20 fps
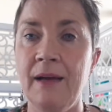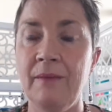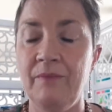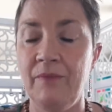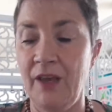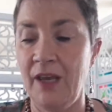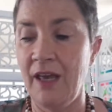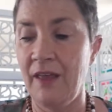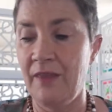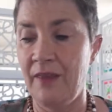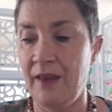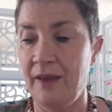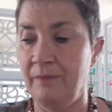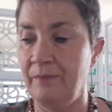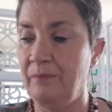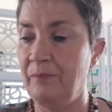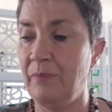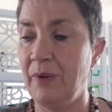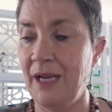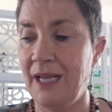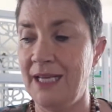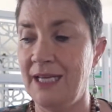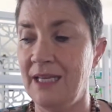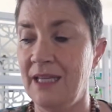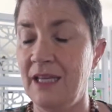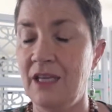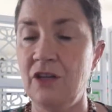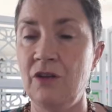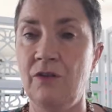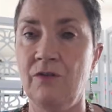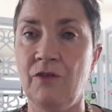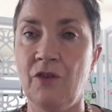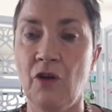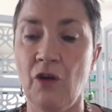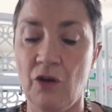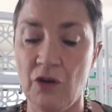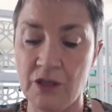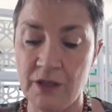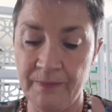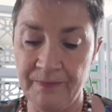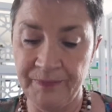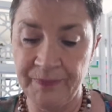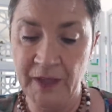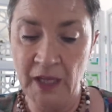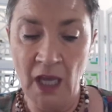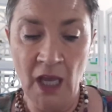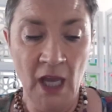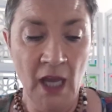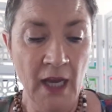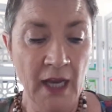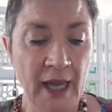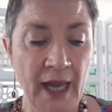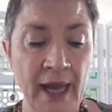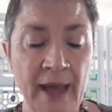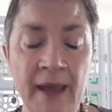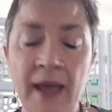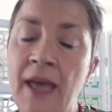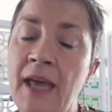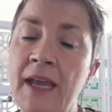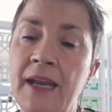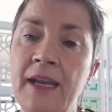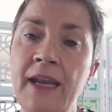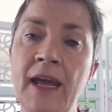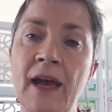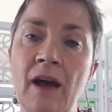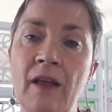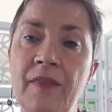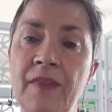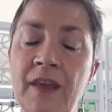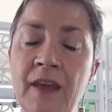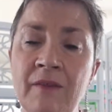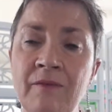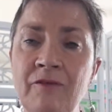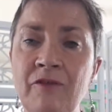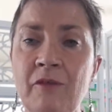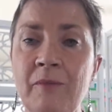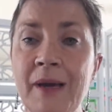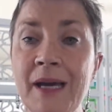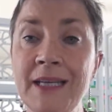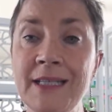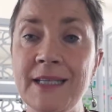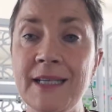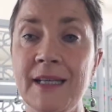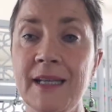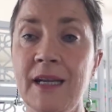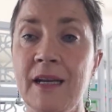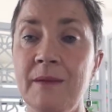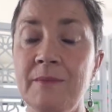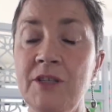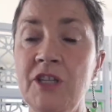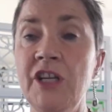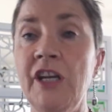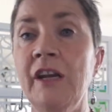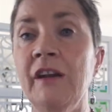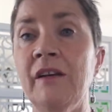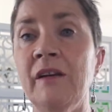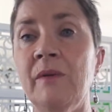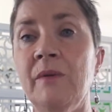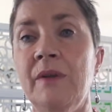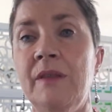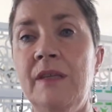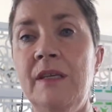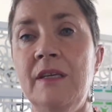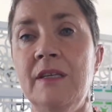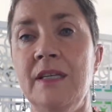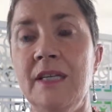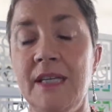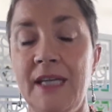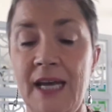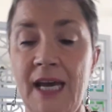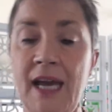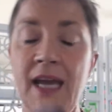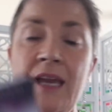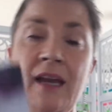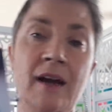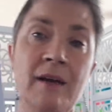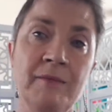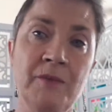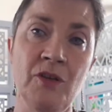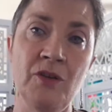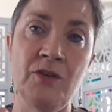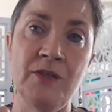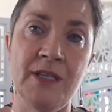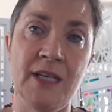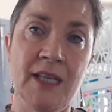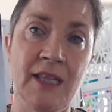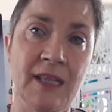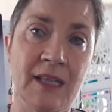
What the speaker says: the other blend that you've got. Okay, now the information that I'm sharing with you today, I'm using